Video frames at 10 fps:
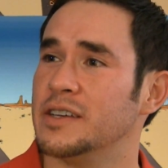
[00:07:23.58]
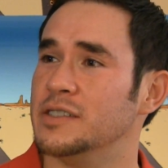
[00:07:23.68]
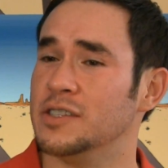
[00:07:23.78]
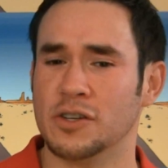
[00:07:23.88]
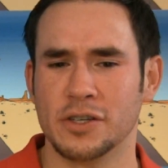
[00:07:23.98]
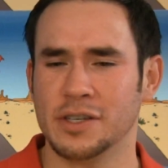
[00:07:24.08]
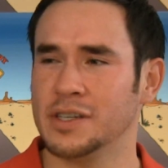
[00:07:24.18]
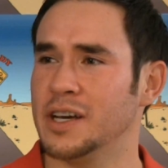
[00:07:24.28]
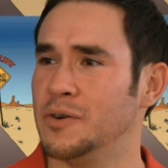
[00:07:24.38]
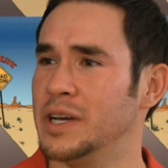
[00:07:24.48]
Because, you know,
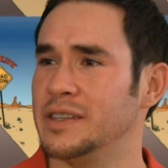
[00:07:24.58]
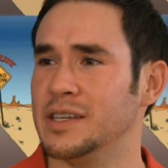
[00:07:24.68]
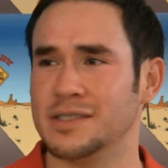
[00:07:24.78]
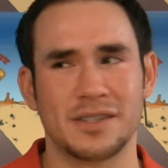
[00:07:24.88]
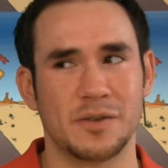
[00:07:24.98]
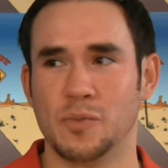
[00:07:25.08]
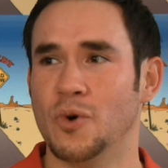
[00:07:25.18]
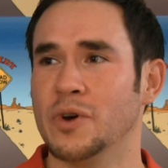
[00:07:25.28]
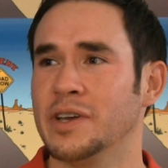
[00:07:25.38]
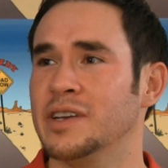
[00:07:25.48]
you got to write things to the
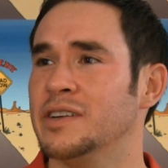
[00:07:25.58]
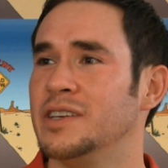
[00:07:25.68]
point, you know,